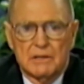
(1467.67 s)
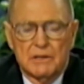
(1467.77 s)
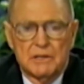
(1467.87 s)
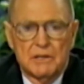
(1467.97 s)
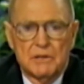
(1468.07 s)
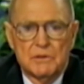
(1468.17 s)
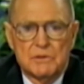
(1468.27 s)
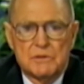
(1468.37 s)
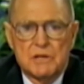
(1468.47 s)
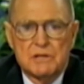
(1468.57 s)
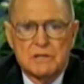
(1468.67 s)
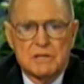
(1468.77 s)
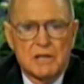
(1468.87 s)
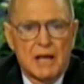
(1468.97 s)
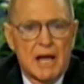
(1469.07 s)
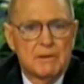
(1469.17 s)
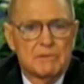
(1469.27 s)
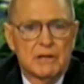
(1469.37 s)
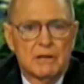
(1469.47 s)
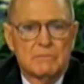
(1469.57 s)
Good news, Jesus said,
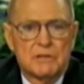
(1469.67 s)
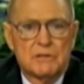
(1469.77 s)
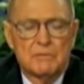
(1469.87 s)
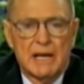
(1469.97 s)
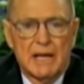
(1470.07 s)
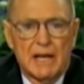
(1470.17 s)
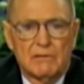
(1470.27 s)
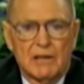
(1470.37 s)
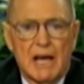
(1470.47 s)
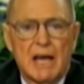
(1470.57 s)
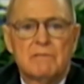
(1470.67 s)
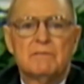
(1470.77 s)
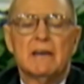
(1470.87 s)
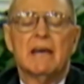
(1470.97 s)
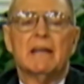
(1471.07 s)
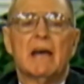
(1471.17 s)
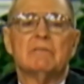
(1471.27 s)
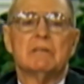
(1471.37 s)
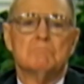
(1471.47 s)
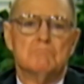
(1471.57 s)
I'm come that you might have life and
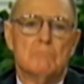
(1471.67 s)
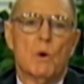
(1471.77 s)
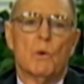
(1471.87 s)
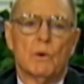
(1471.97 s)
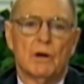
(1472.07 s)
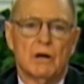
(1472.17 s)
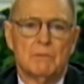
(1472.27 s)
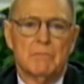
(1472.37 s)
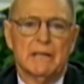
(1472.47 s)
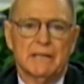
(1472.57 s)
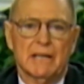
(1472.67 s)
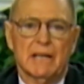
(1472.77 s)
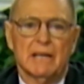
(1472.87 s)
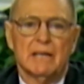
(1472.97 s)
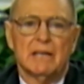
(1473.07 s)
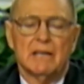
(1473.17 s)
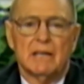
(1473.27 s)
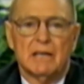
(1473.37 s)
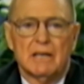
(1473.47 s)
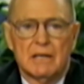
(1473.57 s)
have it more abundantly.
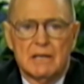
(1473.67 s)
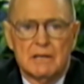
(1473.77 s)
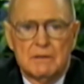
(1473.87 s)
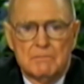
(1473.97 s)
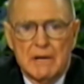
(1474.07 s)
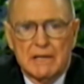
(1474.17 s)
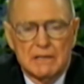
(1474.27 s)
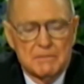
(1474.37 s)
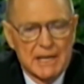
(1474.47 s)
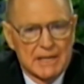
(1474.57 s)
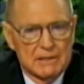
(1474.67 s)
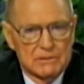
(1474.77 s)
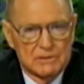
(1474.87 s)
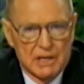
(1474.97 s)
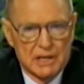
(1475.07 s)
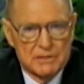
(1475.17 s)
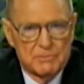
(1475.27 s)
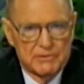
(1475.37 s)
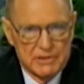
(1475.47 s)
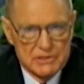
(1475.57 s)
Make a demand on God's
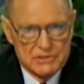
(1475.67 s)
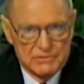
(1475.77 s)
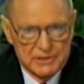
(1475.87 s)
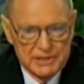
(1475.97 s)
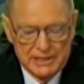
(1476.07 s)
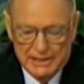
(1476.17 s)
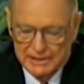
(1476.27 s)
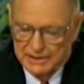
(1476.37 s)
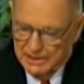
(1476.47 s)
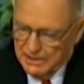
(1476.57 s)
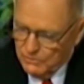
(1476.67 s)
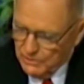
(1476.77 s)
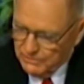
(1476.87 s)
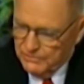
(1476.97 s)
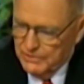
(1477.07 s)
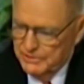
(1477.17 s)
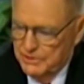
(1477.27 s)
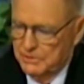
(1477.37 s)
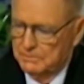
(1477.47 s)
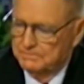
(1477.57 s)
provision for healing it'll work for
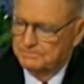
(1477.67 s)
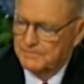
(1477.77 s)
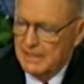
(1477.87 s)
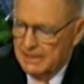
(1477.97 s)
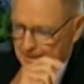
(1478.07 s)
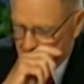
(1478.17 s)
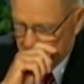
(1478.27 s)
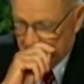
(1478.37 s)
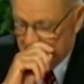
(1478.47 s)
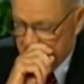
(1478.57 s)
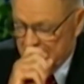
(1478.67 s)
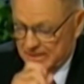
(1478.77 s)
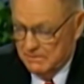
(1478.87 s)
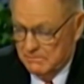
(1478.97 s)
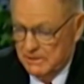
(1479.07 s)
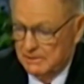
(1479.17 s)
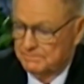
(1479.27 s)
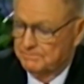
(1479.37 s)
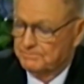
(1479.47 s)
you. I tell you it will.